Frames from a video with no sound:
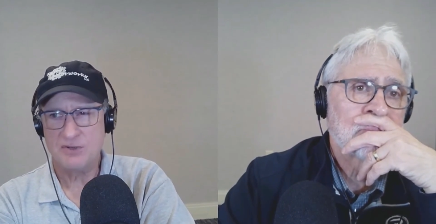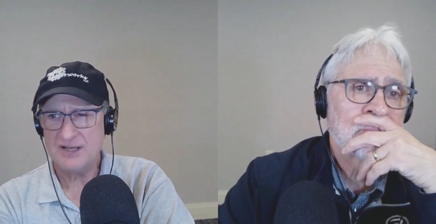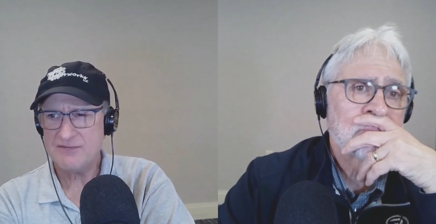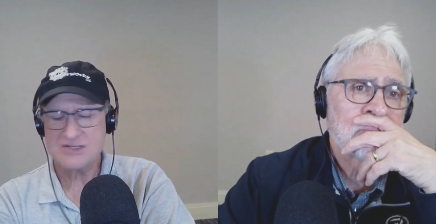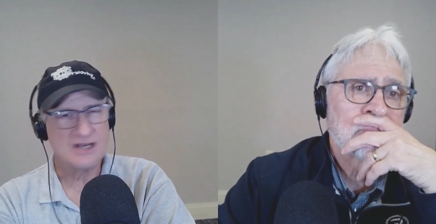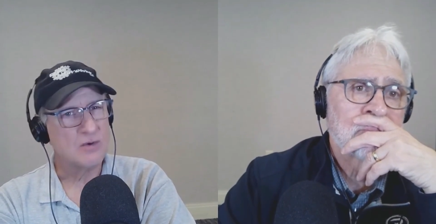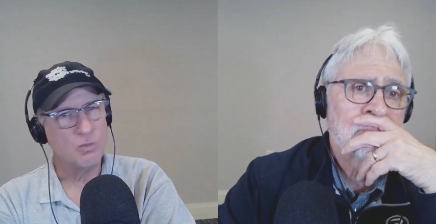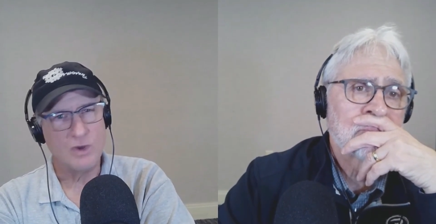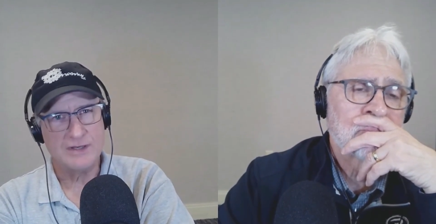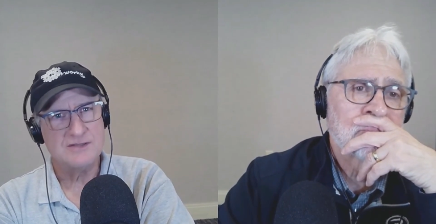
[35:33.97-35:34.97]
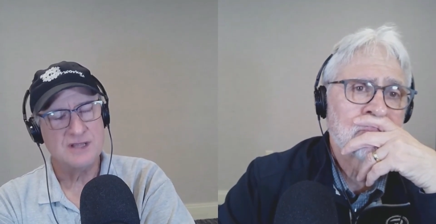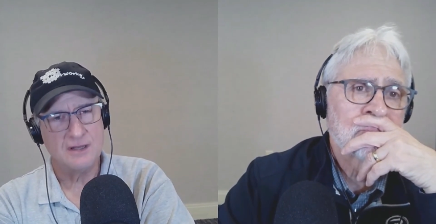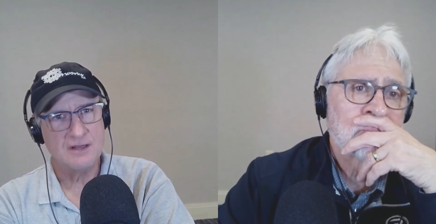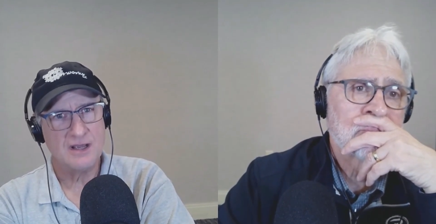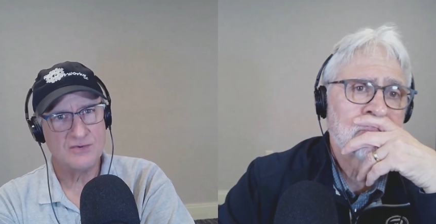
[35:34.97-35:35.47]
Speaker 1: I believe it's like a 1 in
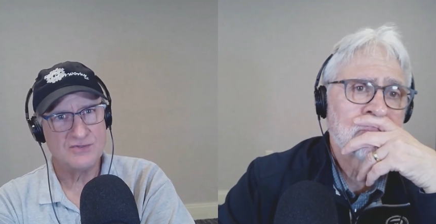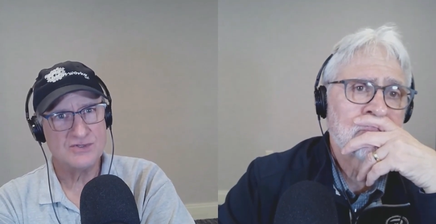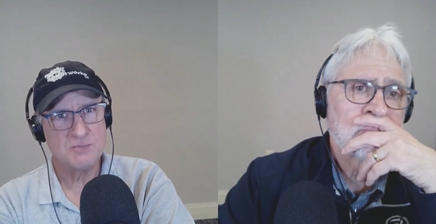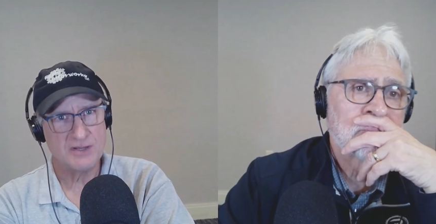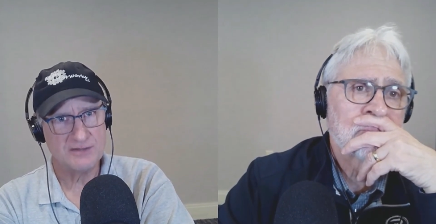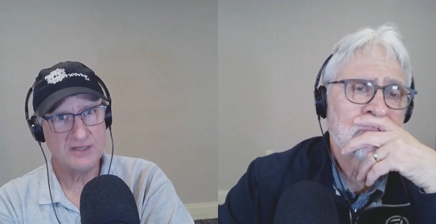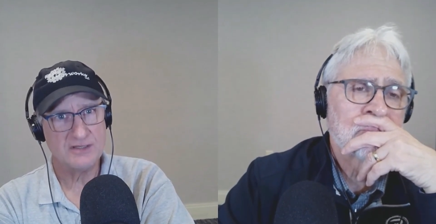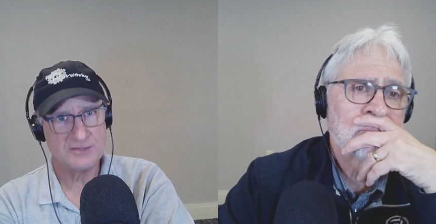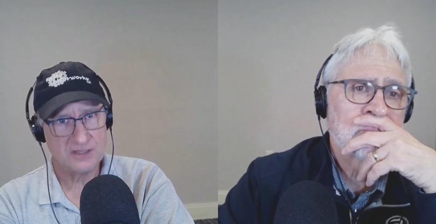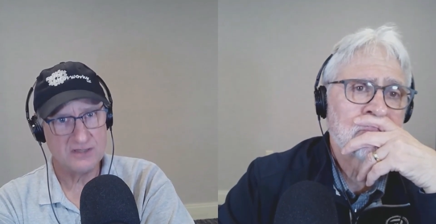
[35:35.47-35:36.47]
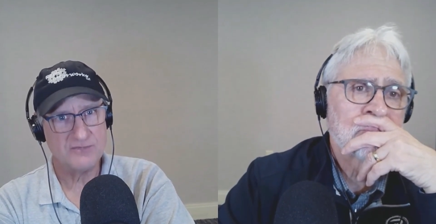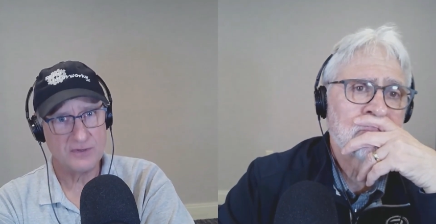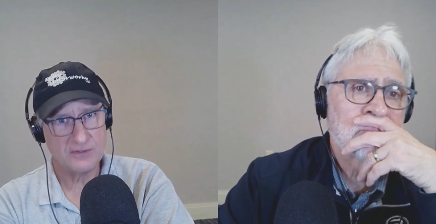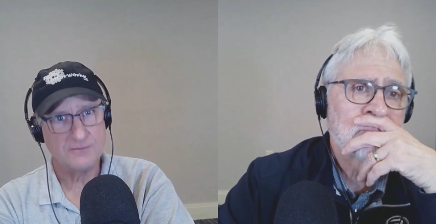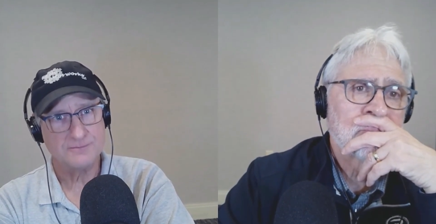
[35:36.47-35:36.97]
10,000 spontaneous kidney
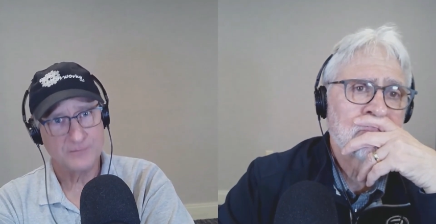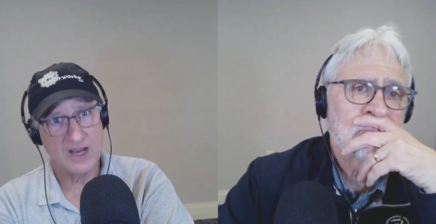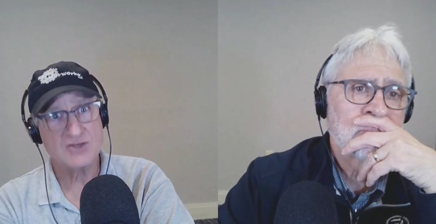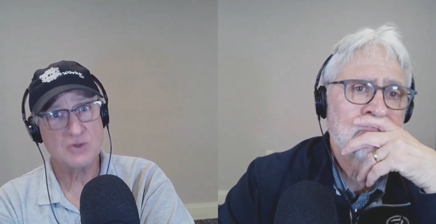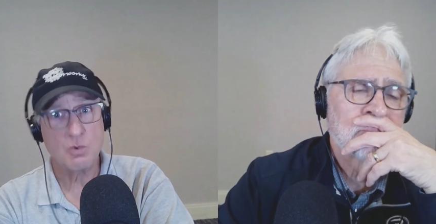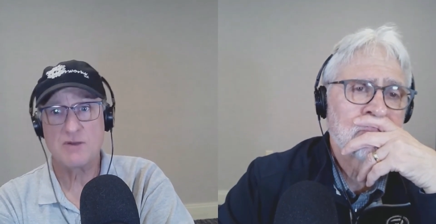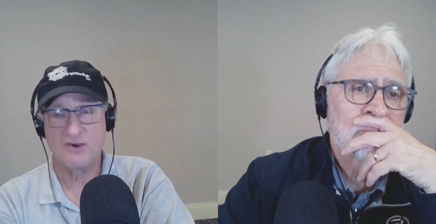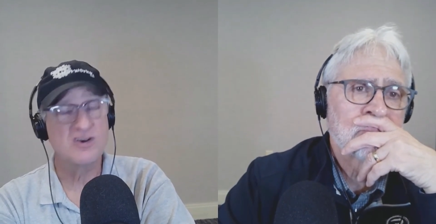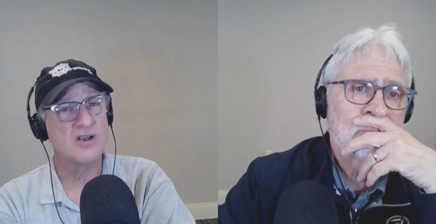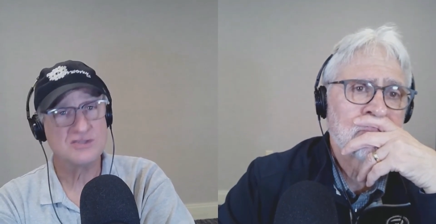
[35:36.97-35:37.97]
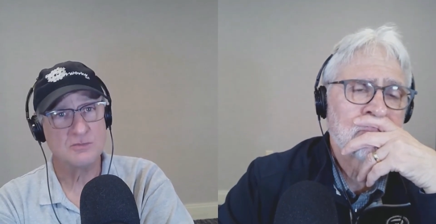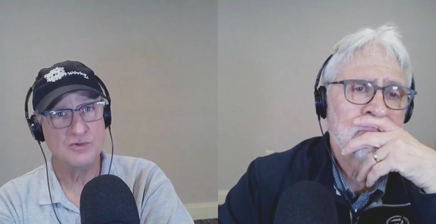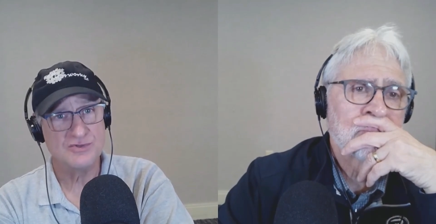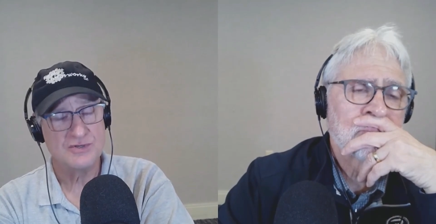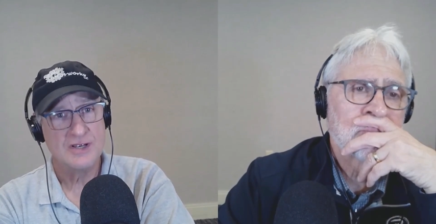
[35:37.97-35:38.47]
failure. Actually, one of our
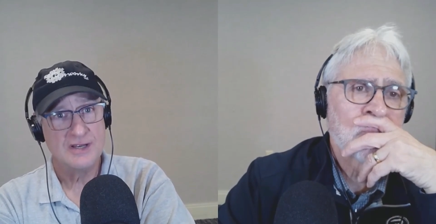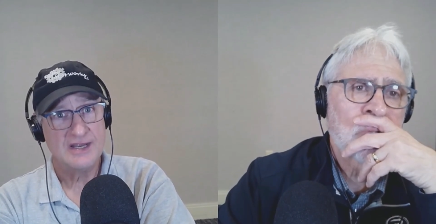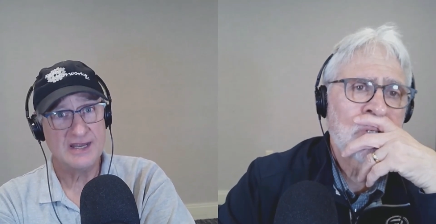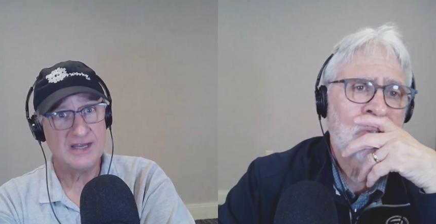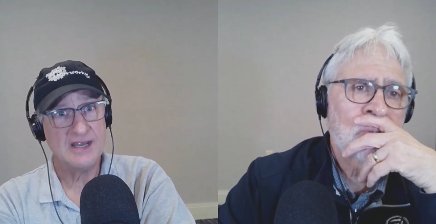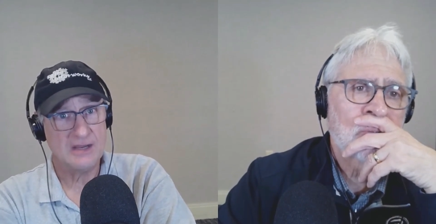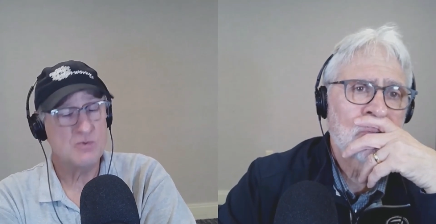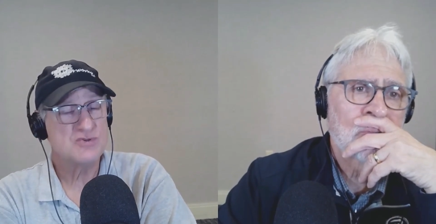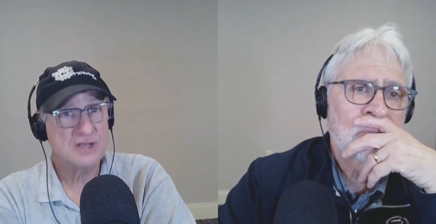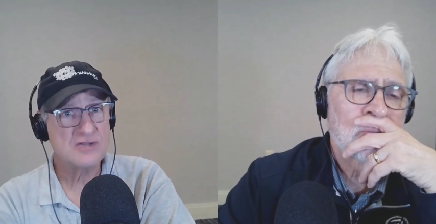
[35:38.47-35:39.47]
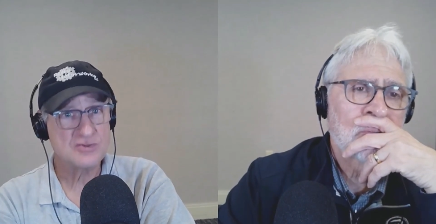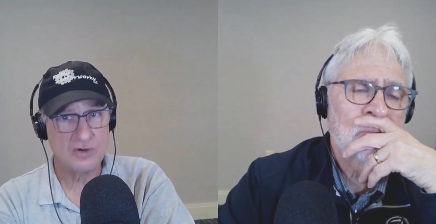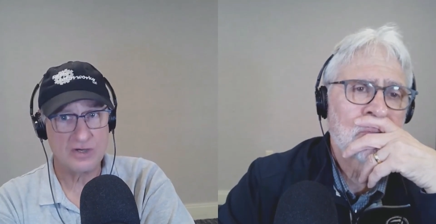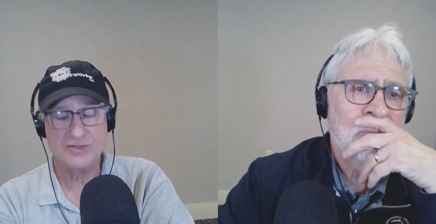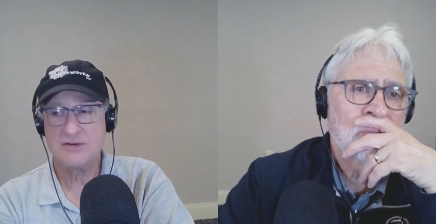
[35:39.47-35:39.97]
customers, he, he, was in
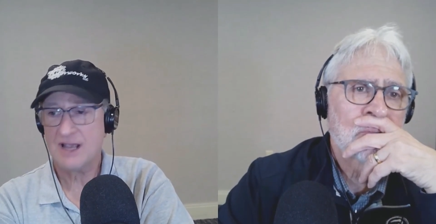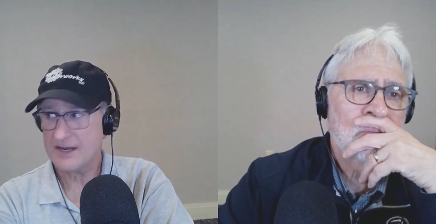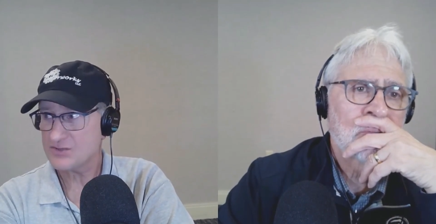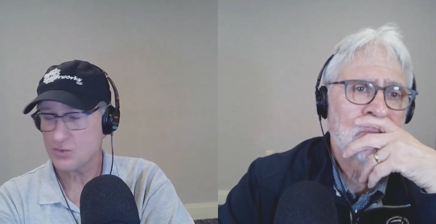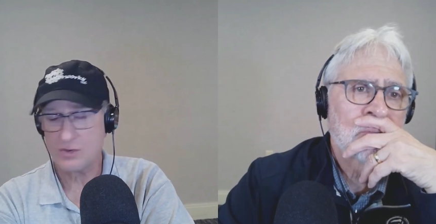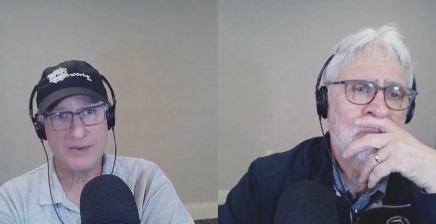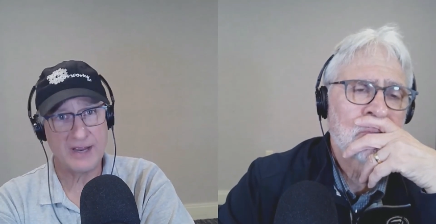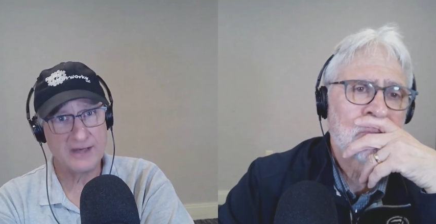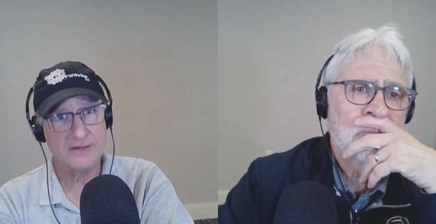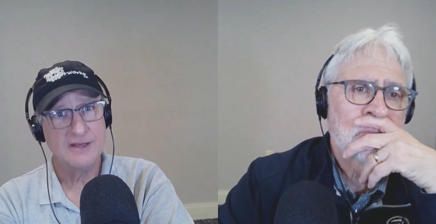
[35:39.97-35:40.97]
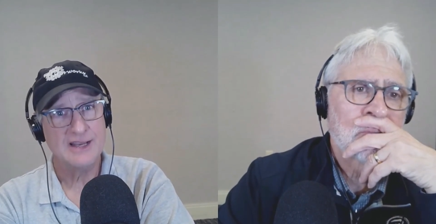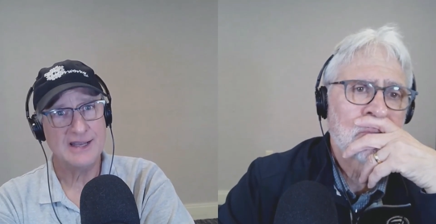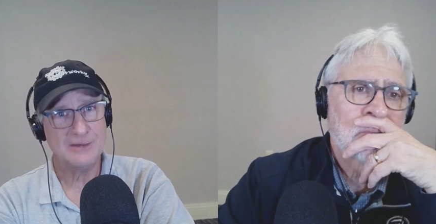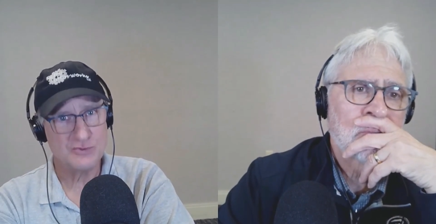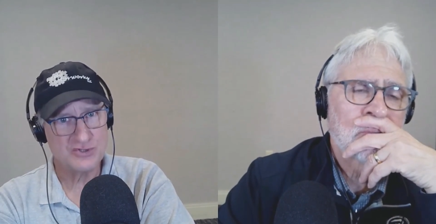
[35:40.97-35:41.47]
construction, had a sore back,
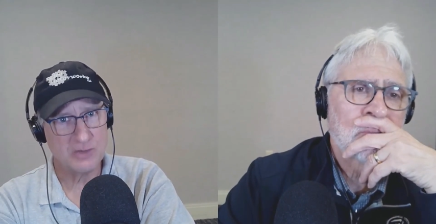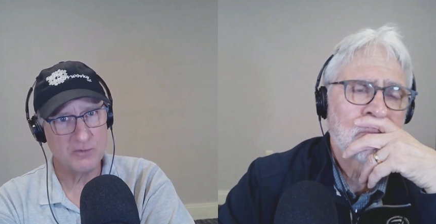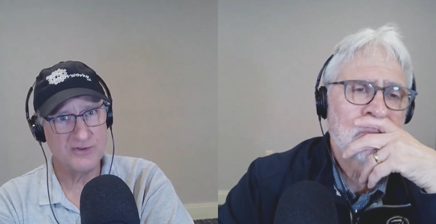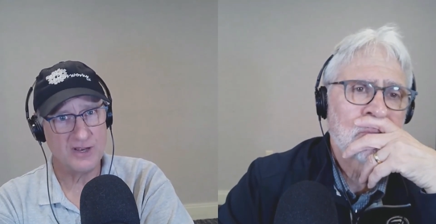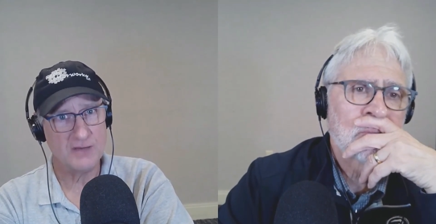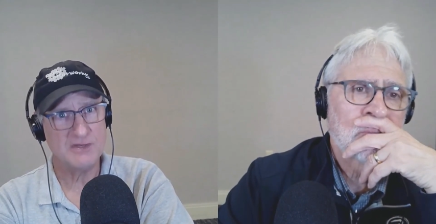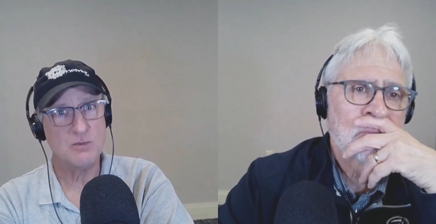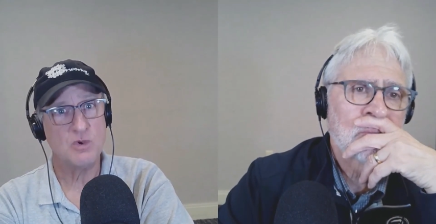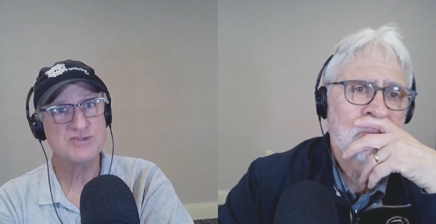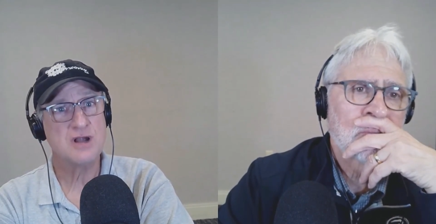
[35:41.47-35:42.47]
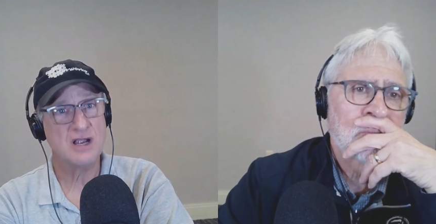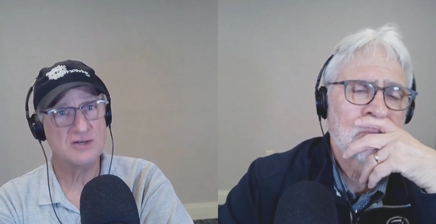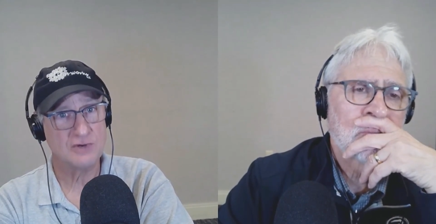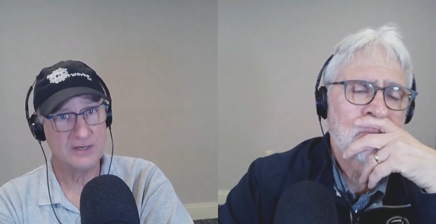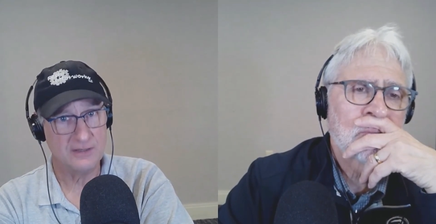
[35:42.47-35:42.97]
and it was summertime, and he wasn't
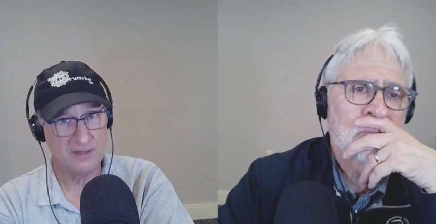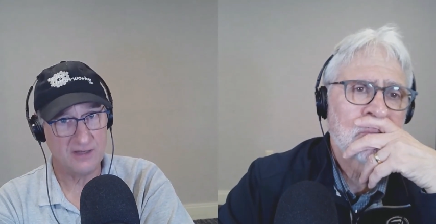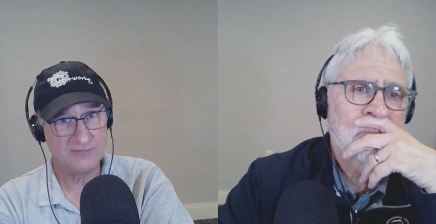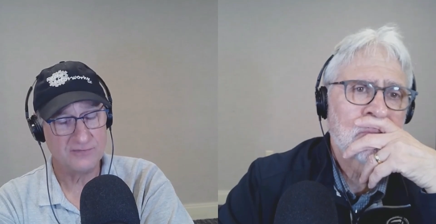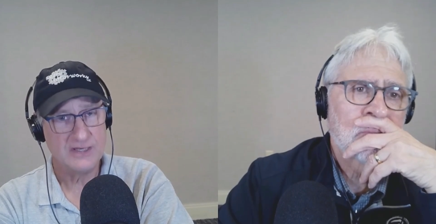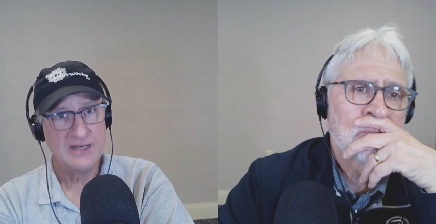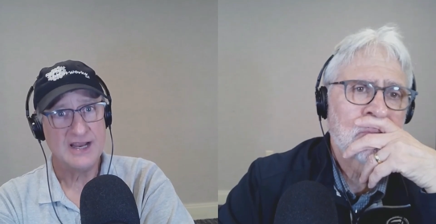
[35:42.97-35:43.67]
hydrated enough,